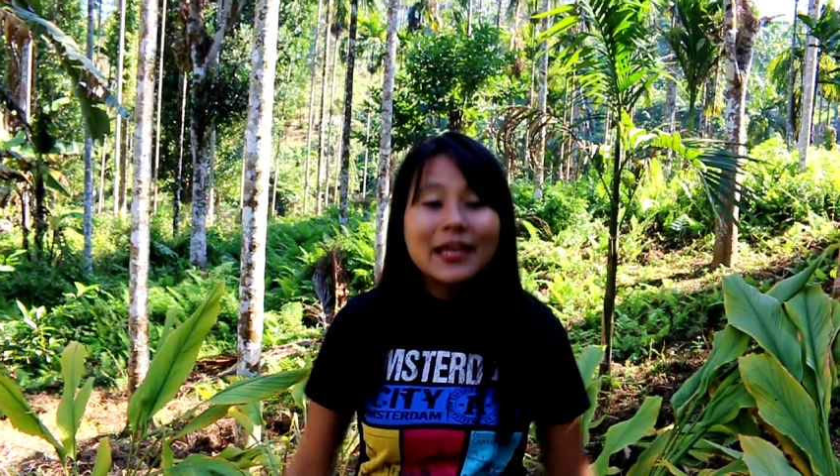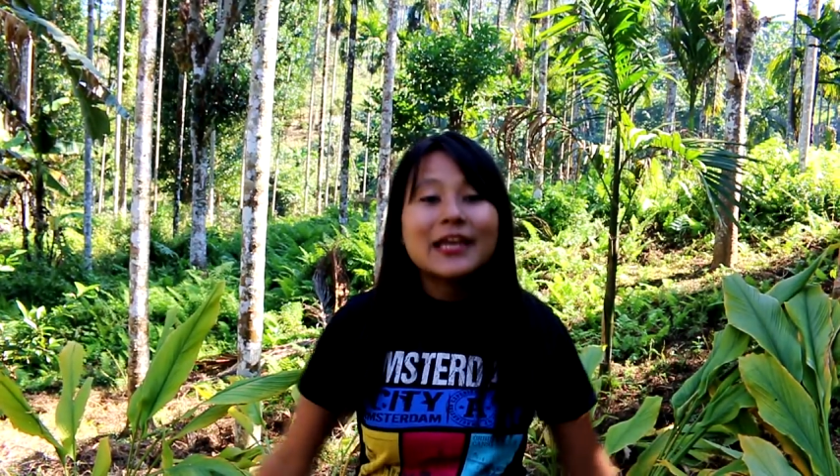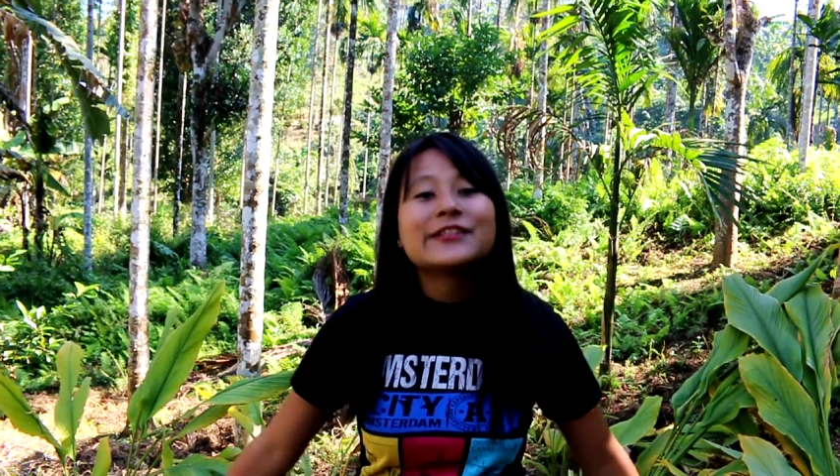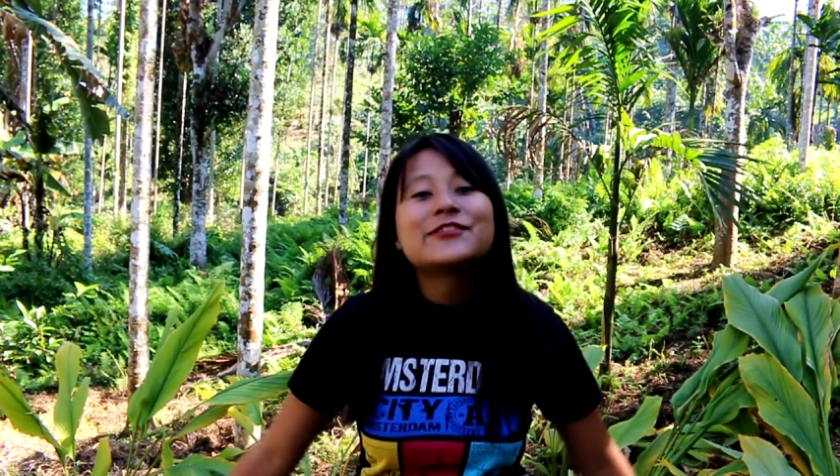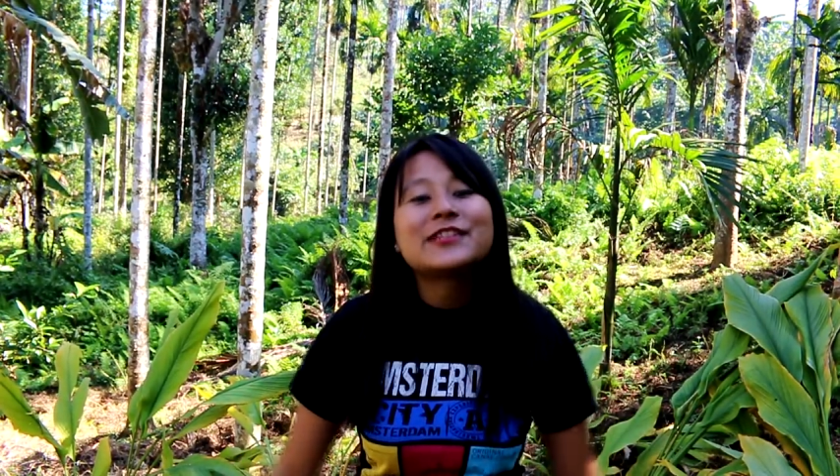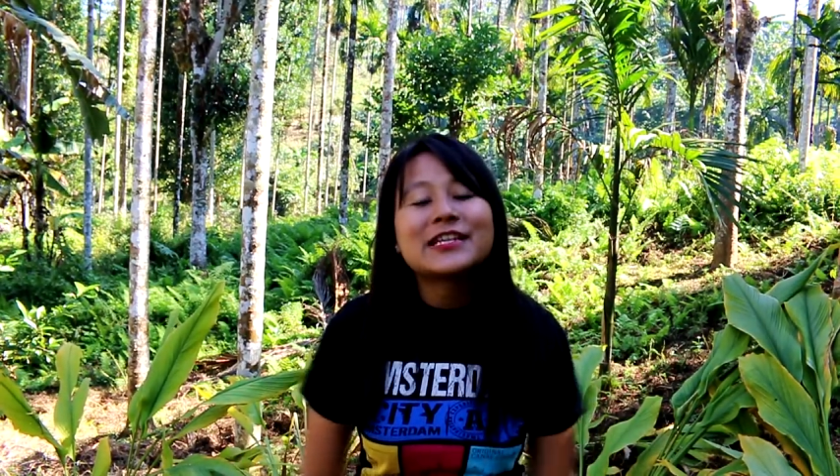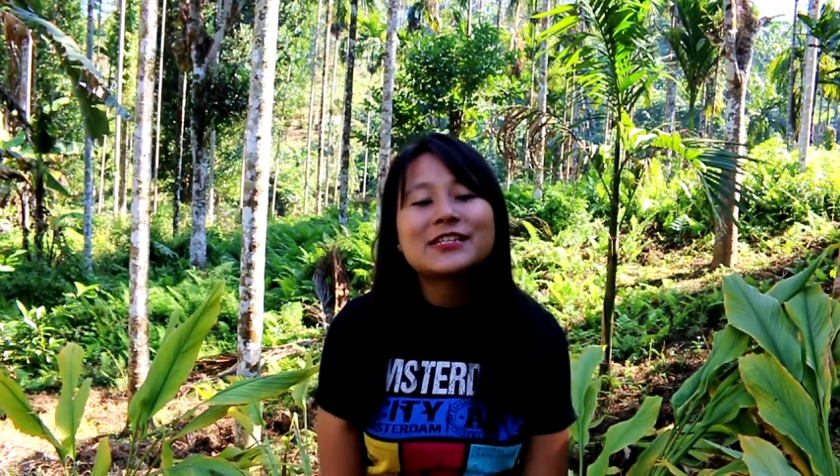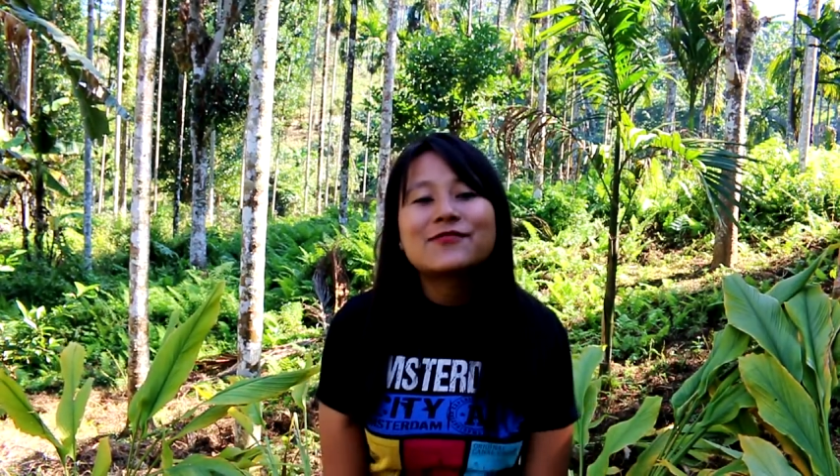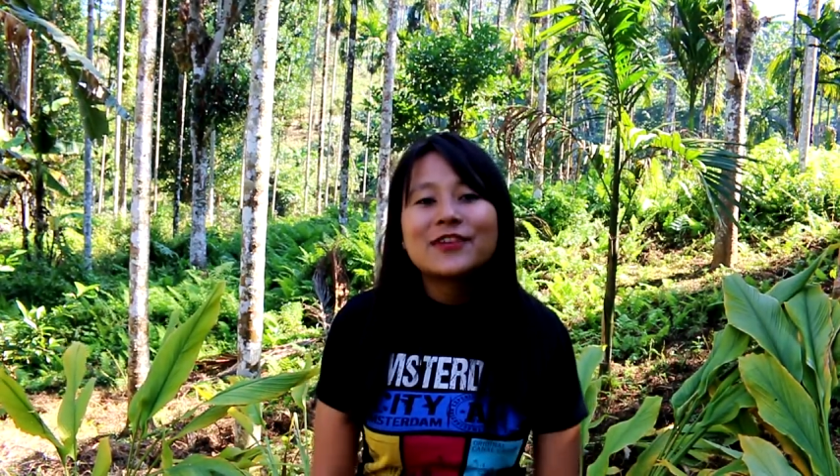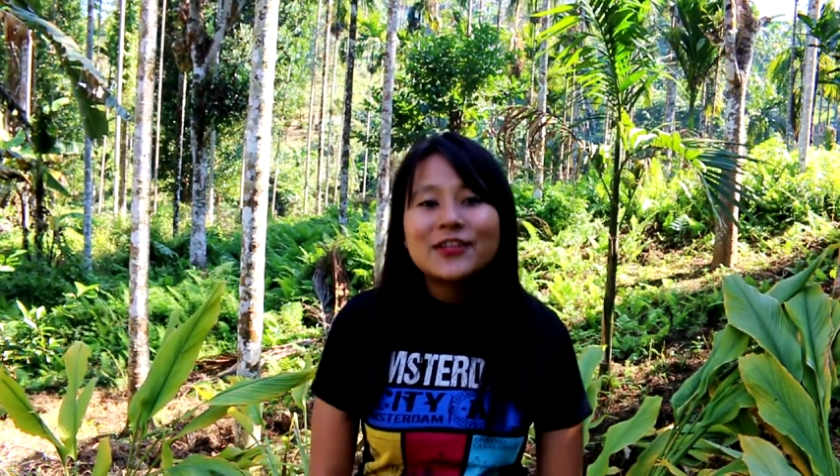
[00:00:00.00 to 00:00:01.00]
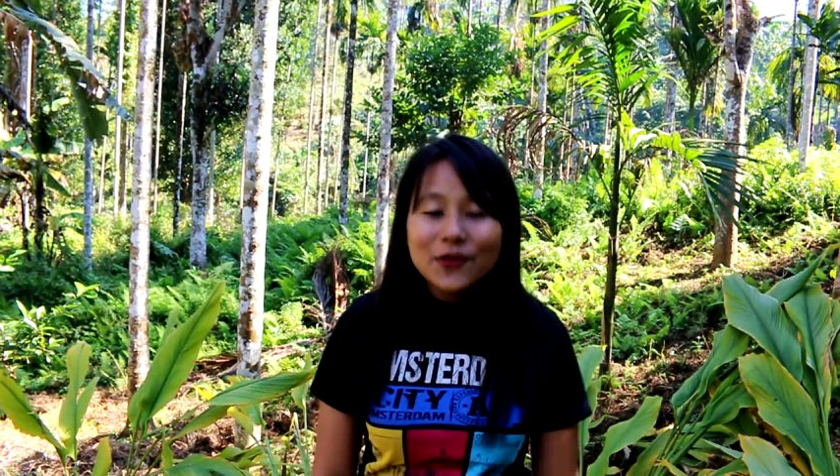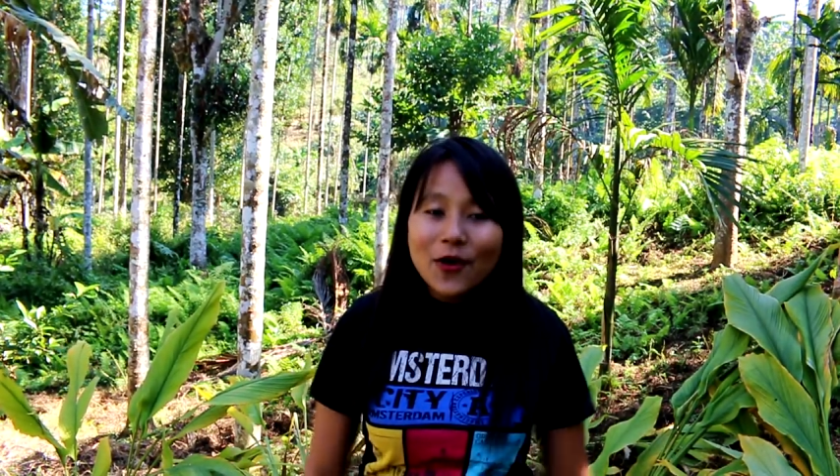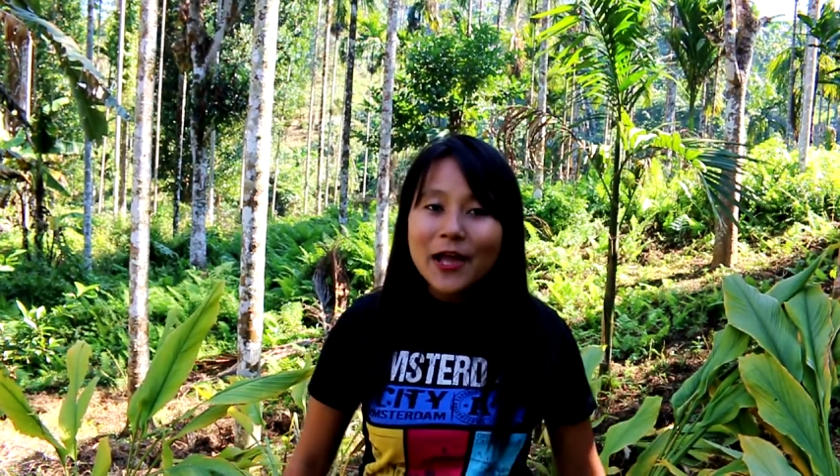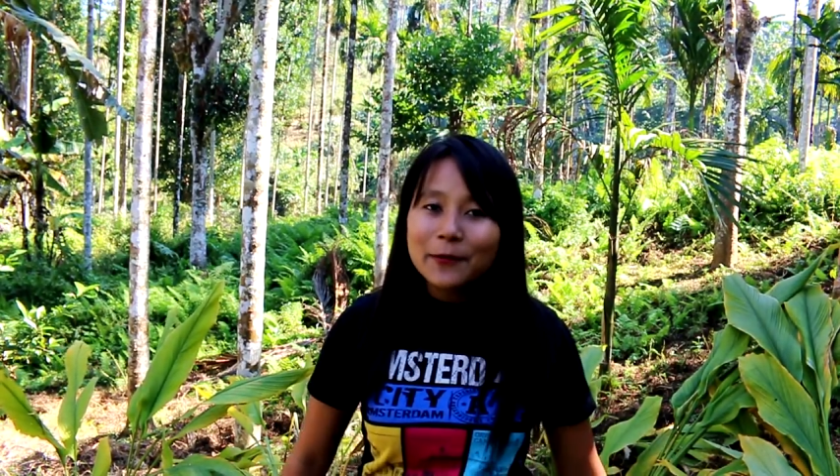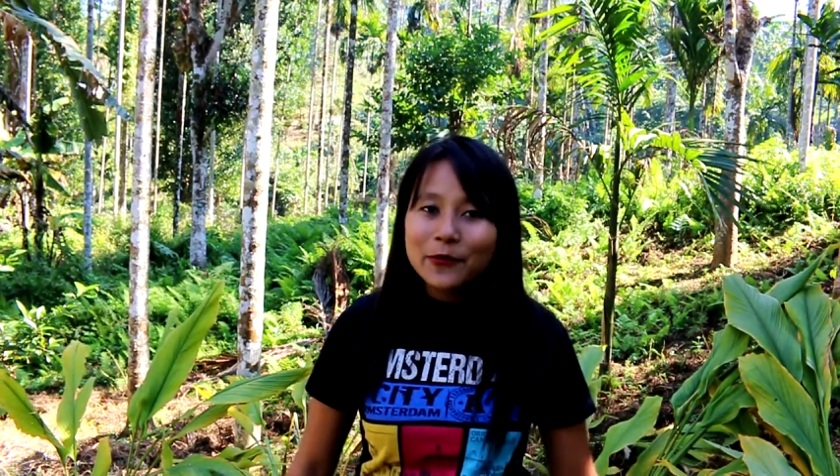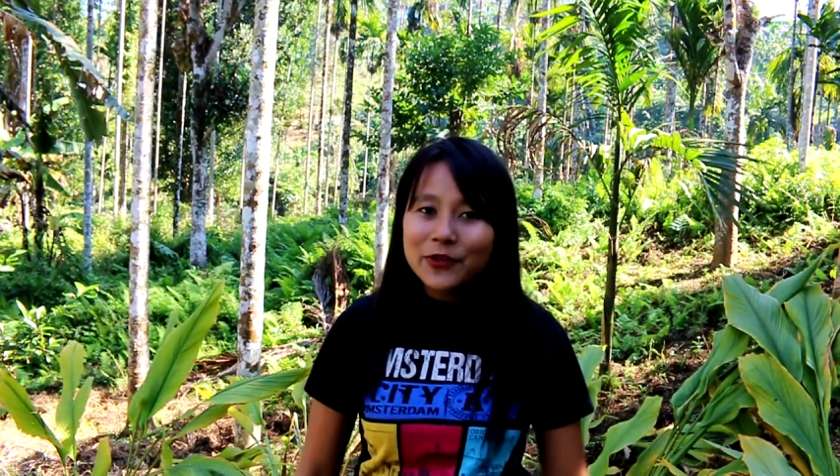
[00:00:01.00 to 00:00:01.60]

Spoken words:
In today's video, I am